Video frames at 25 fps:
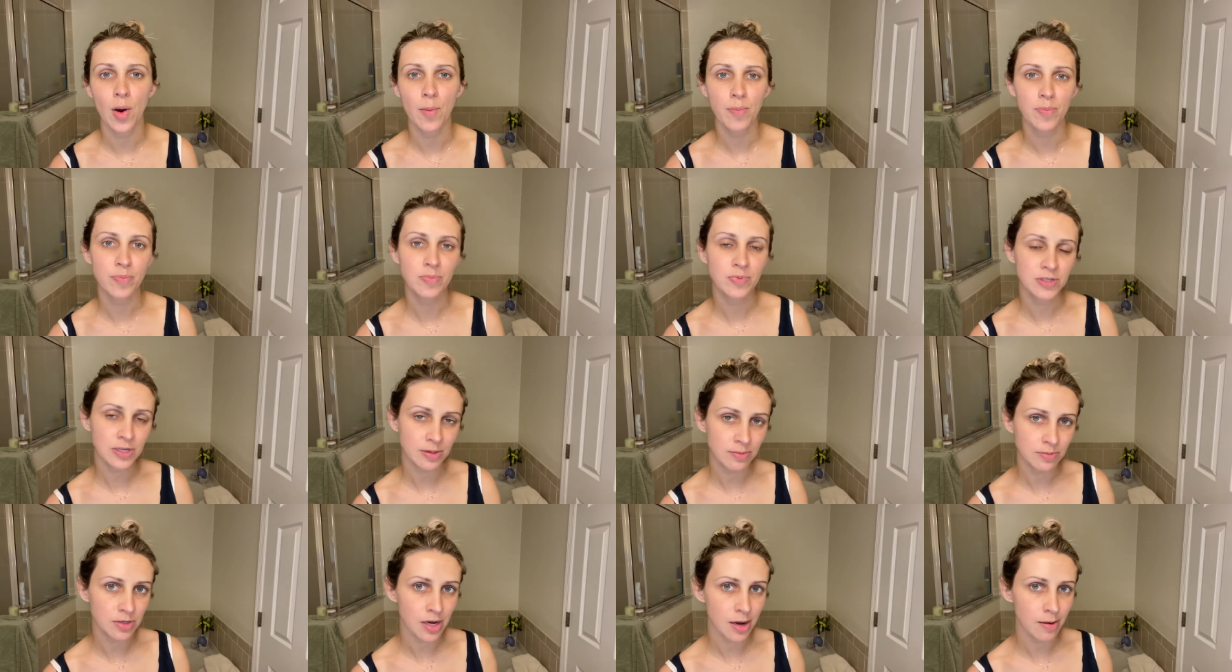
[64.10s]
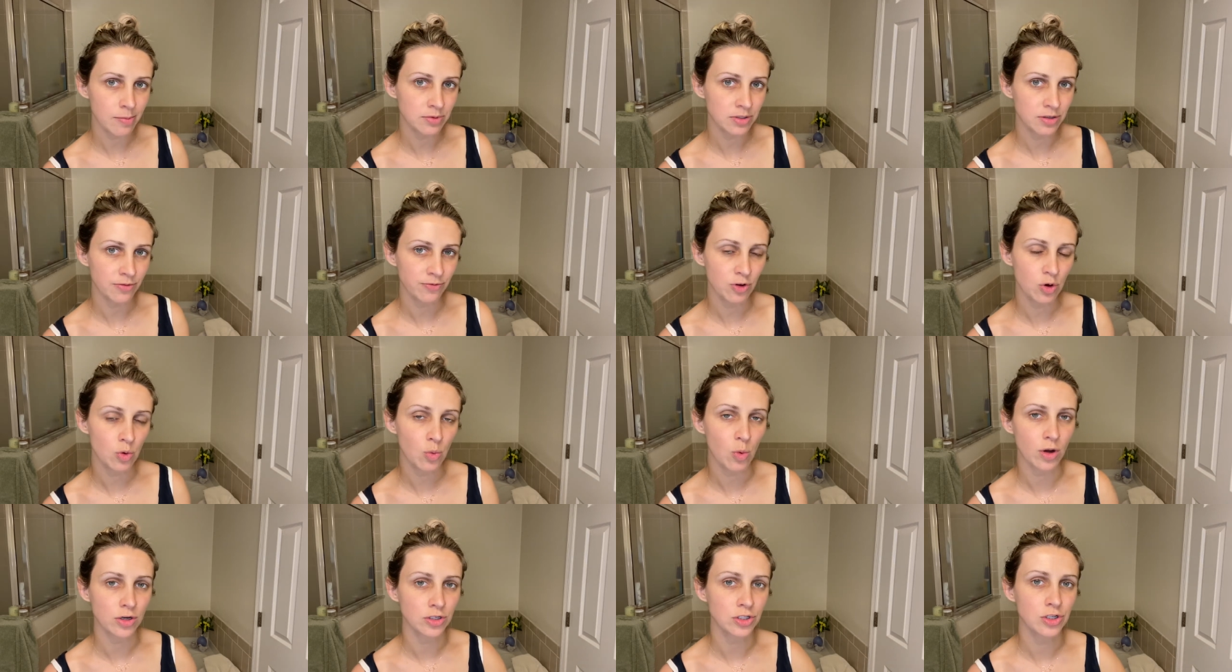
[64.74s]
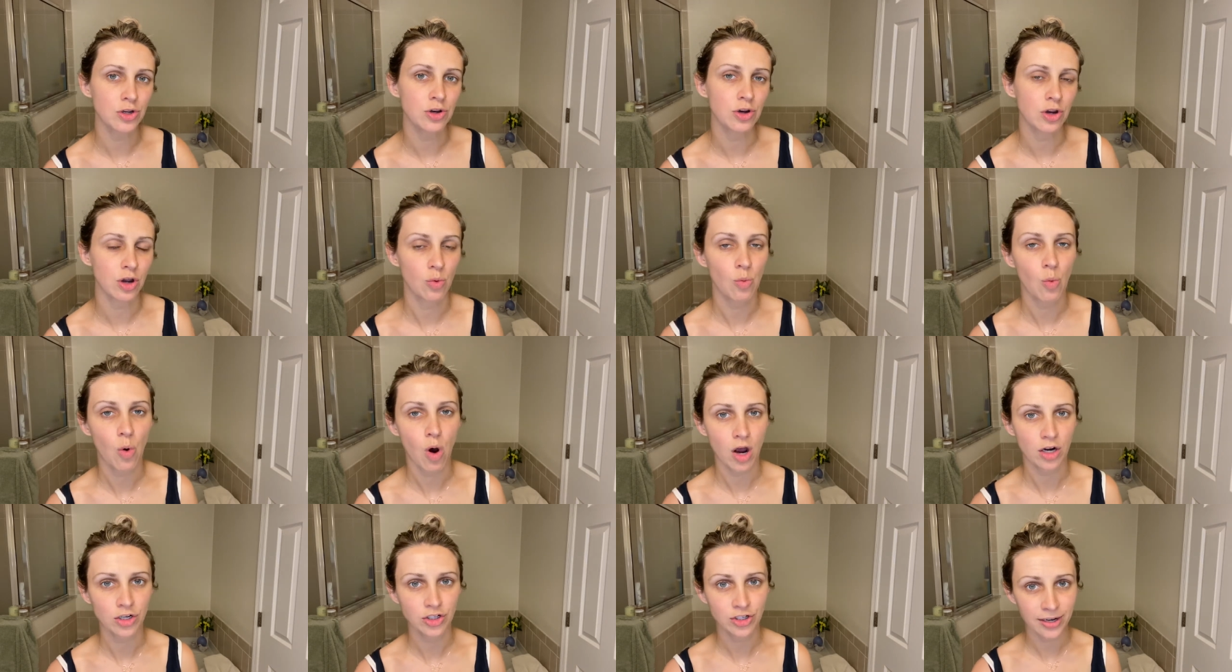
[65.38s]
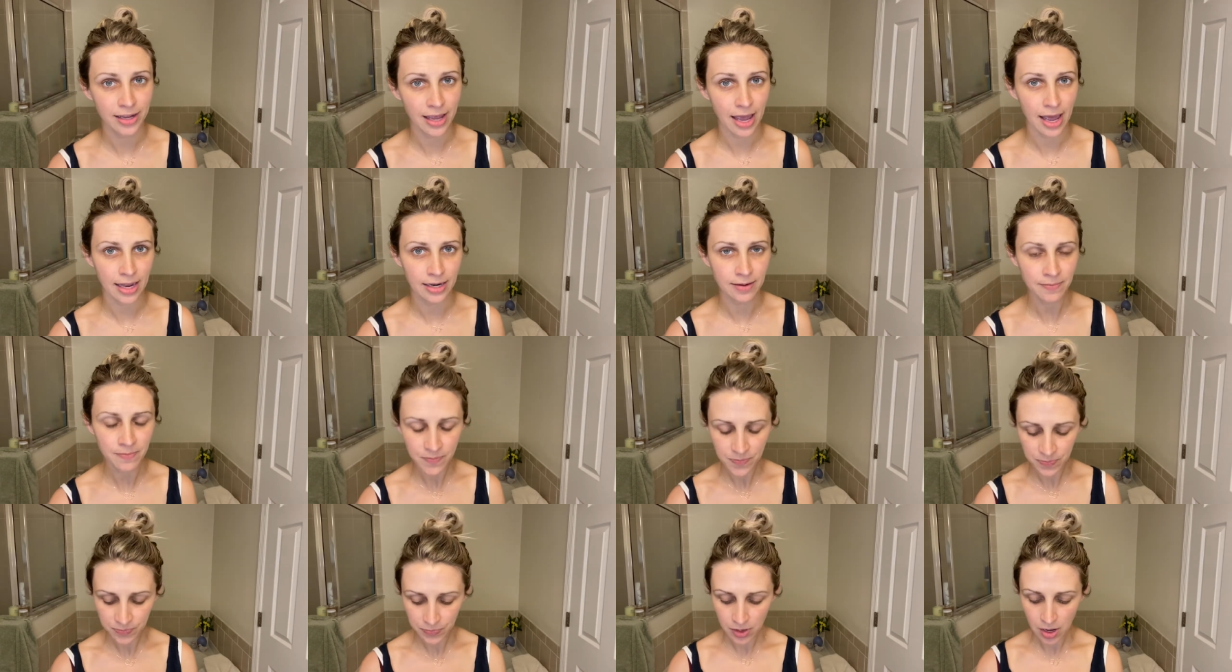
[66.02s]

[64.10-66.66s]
sometimes if you want to, you can wash again.